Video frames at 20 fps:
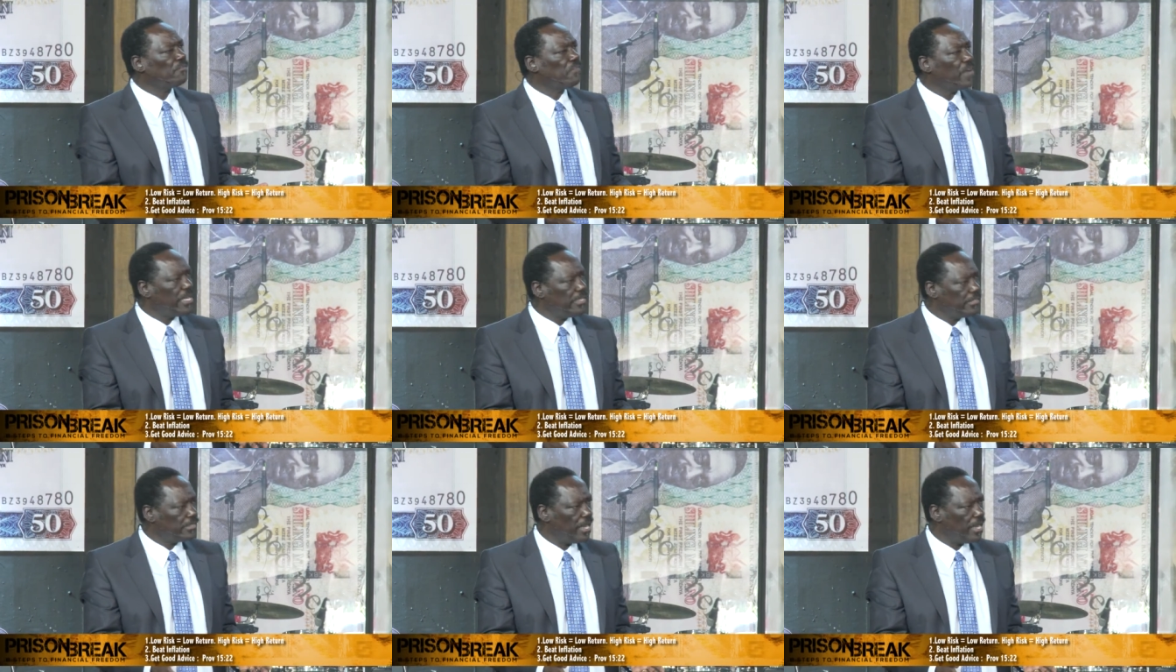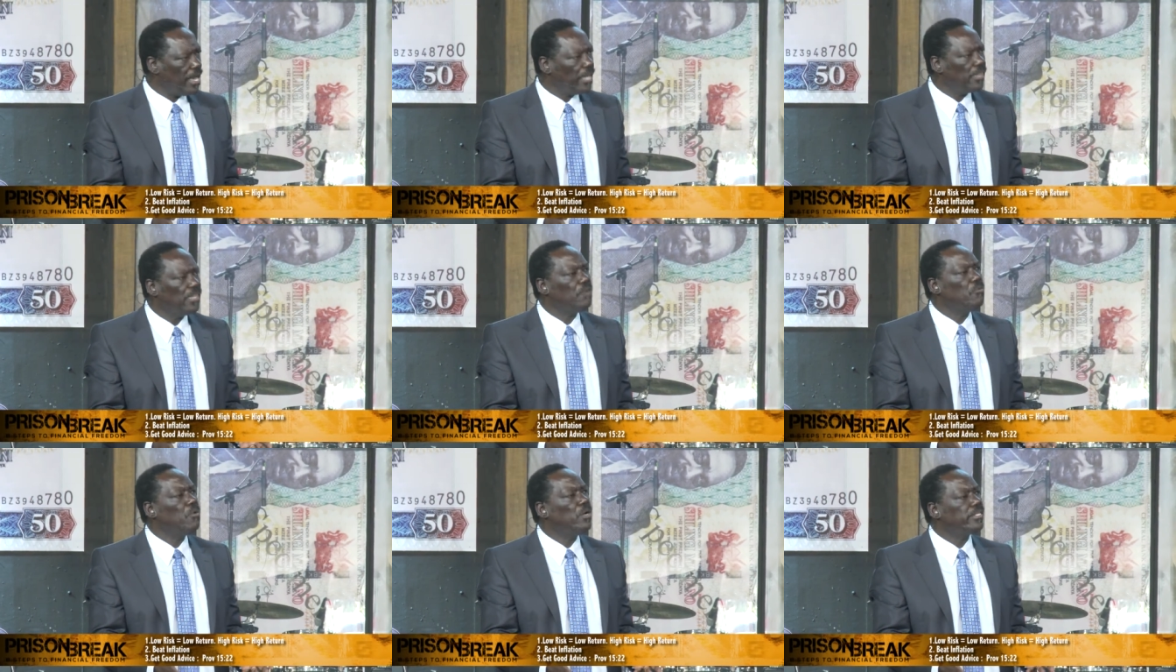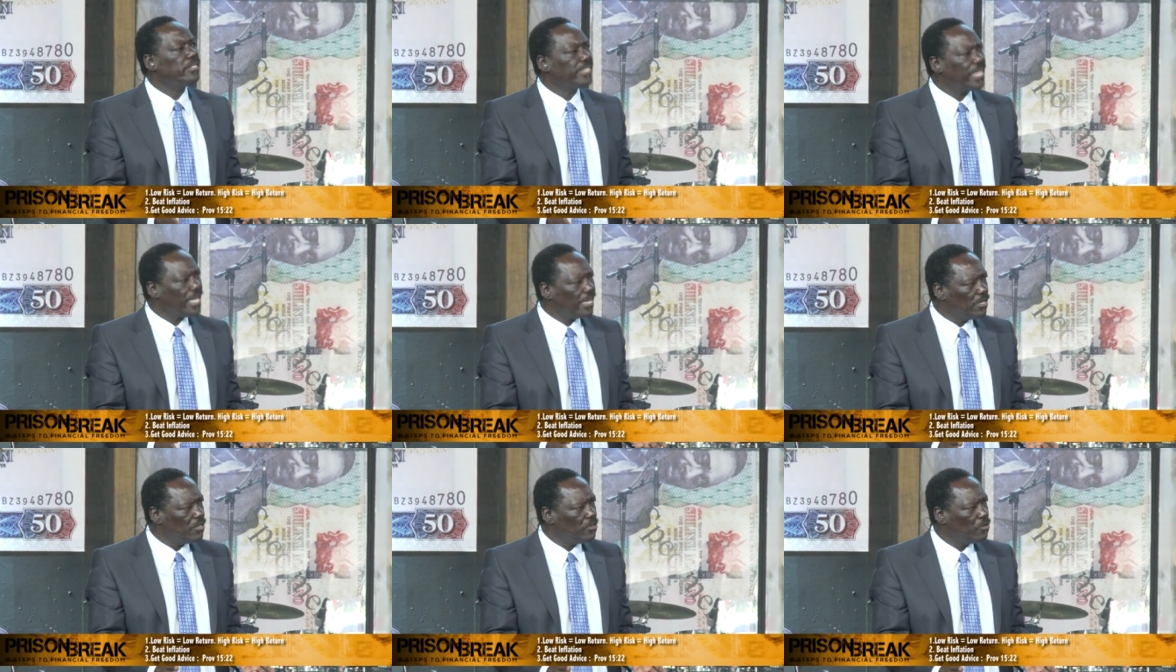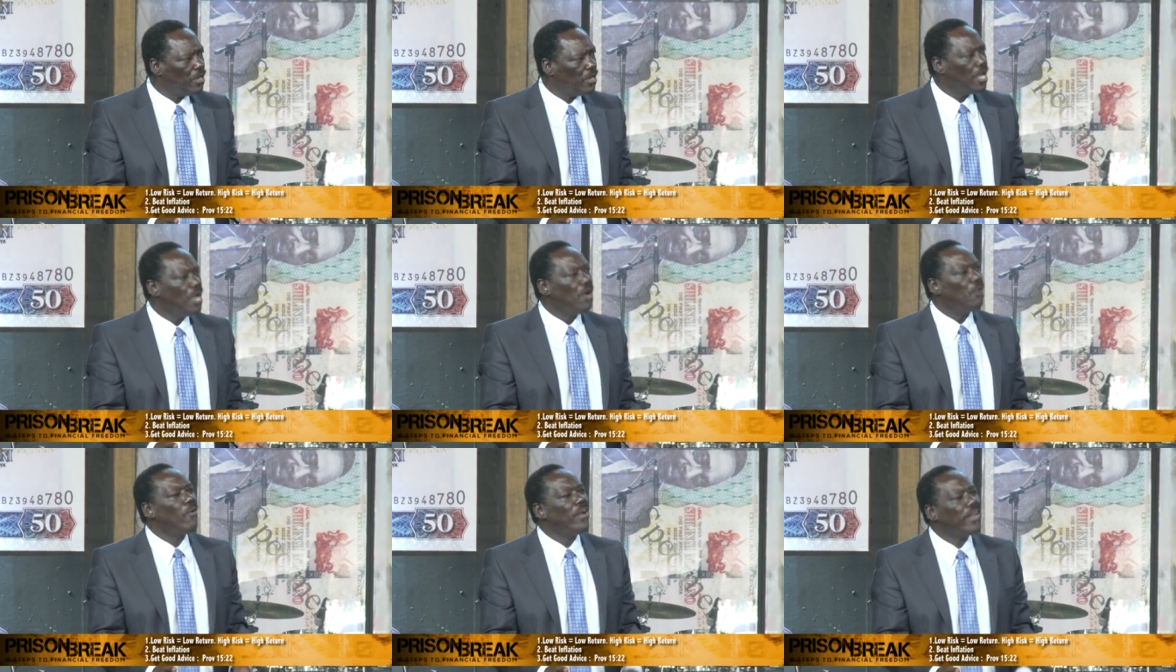advisor and they will tell you,
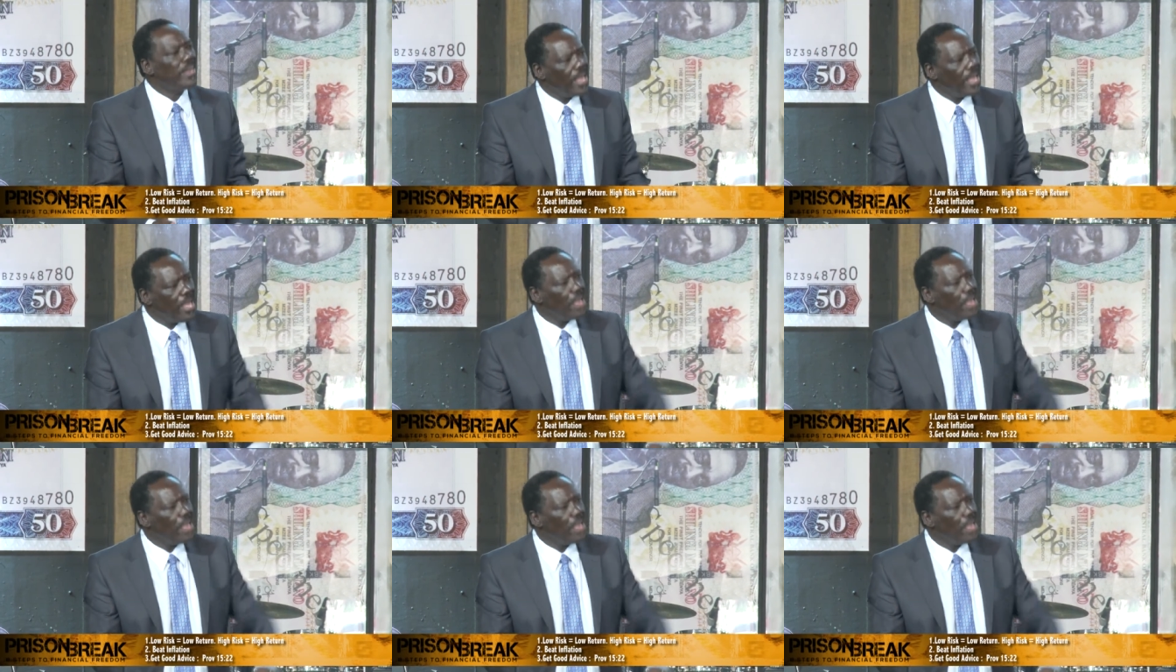when